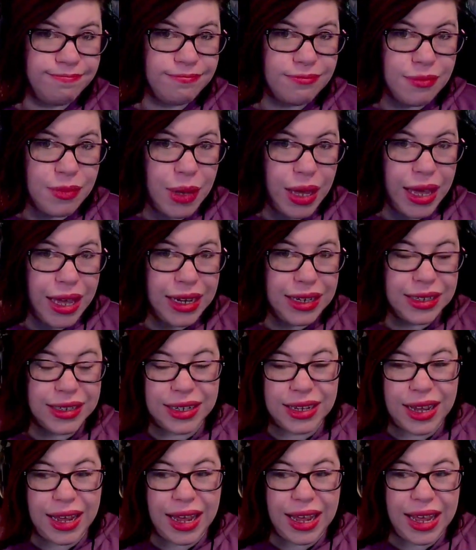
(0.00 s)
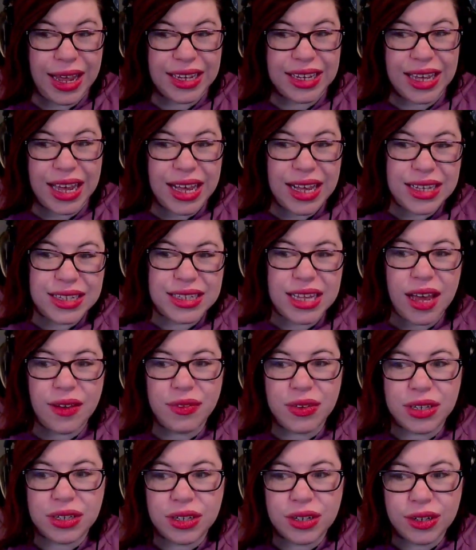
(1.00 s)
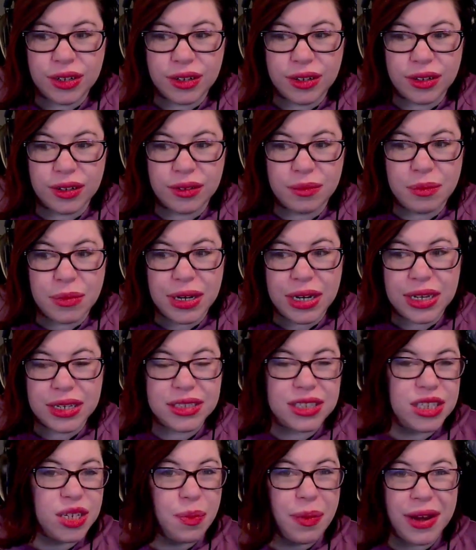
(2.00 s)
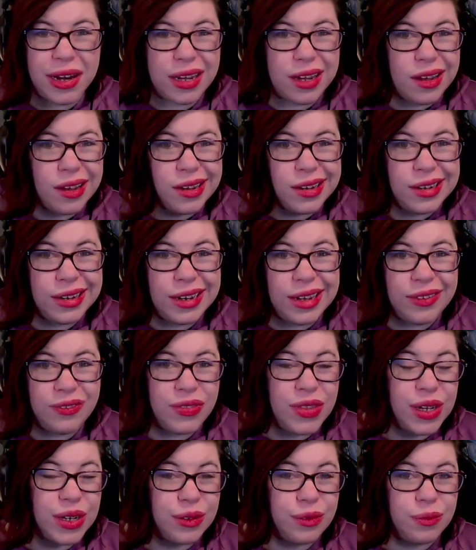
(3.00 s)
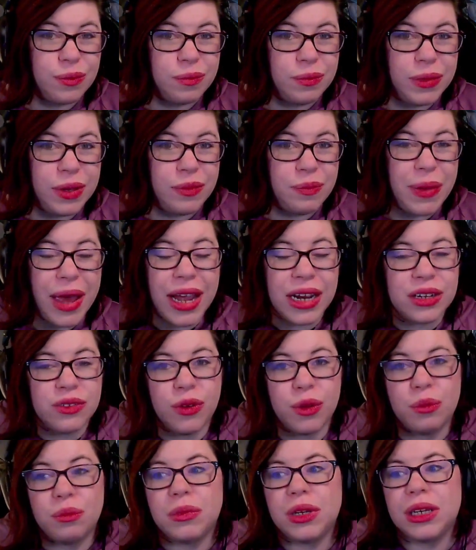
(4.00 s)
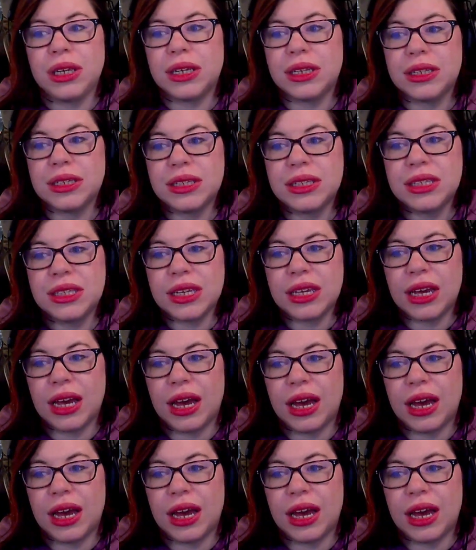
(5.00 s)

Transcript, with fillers: But I, I guess having your minions, depending on if they're impactful minions,